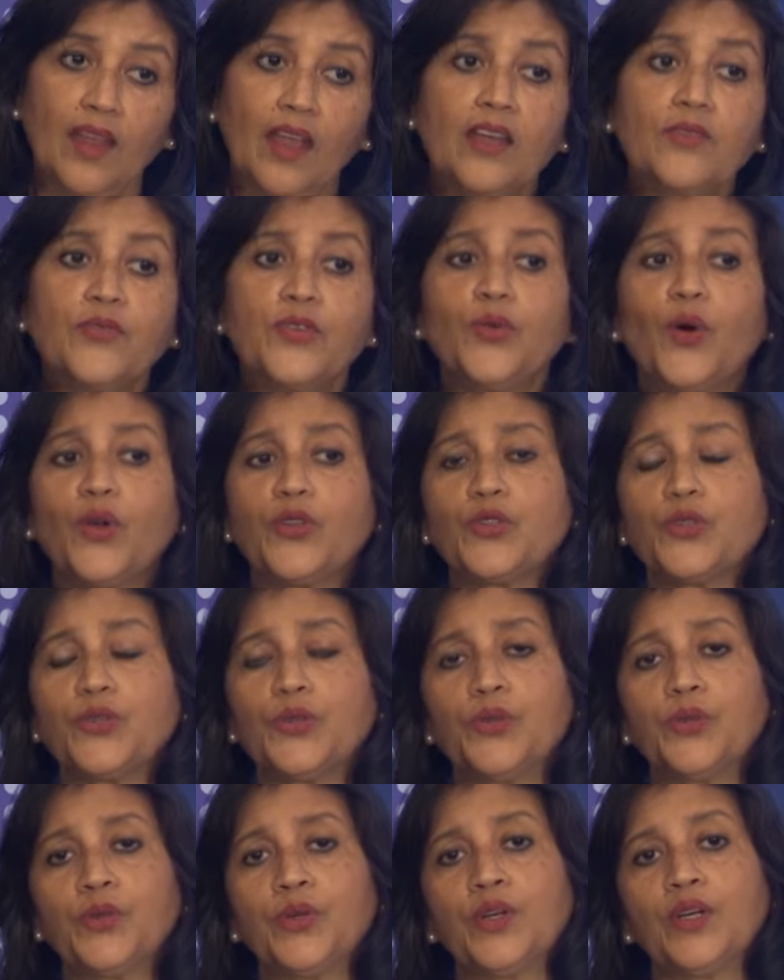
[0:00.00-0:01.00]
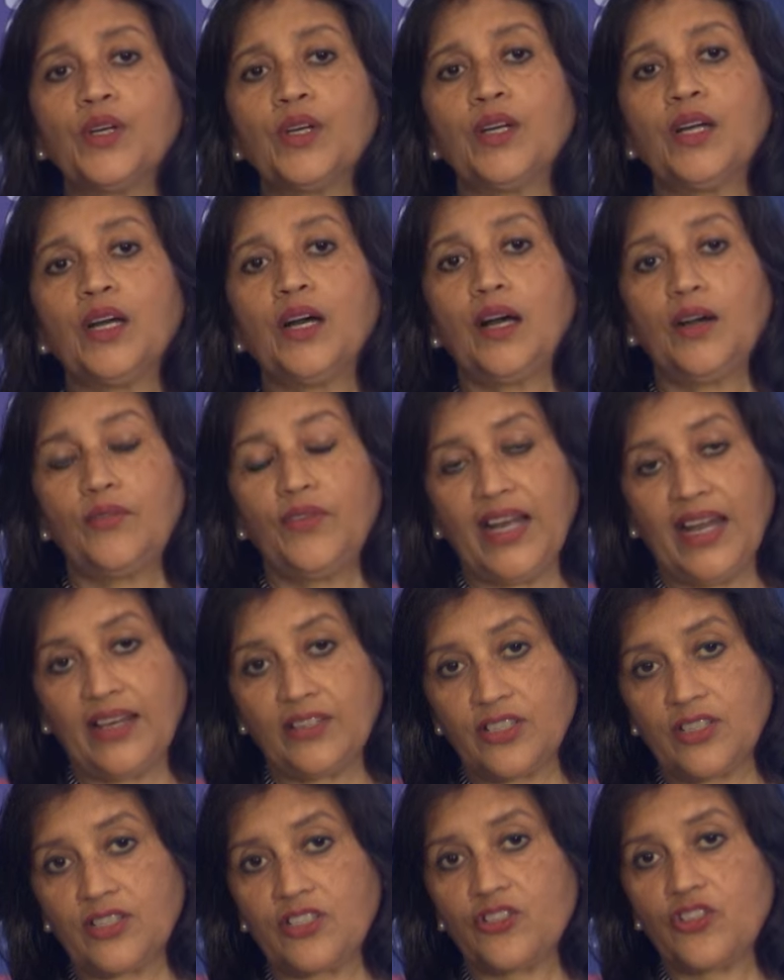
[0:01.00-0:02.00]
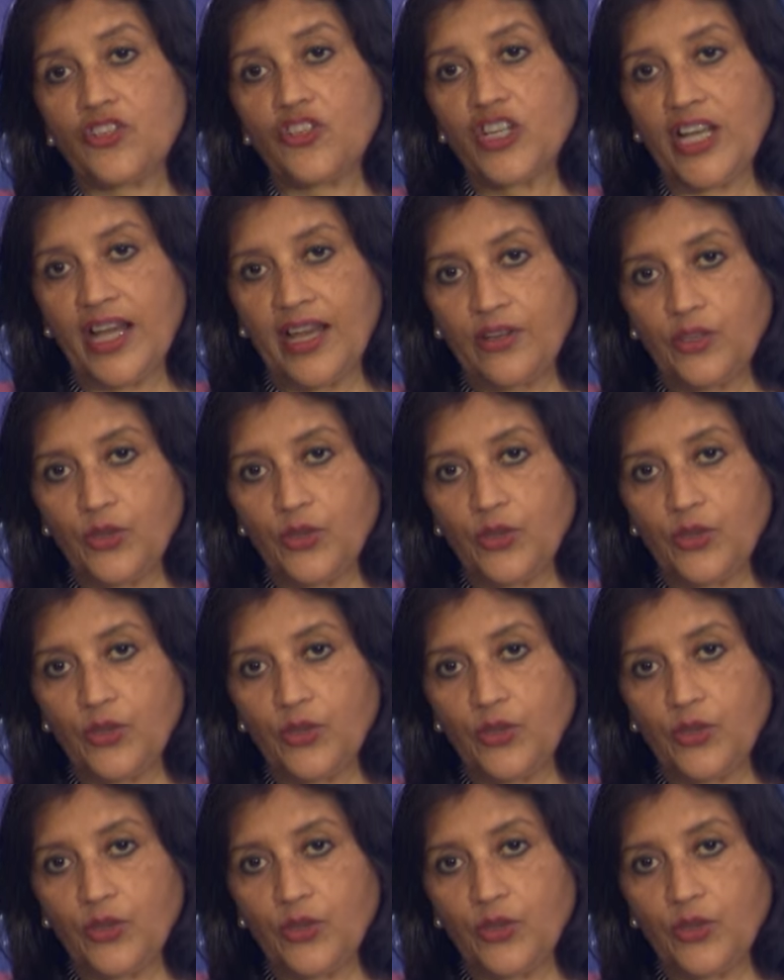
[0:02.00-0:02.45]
if you want to, when I share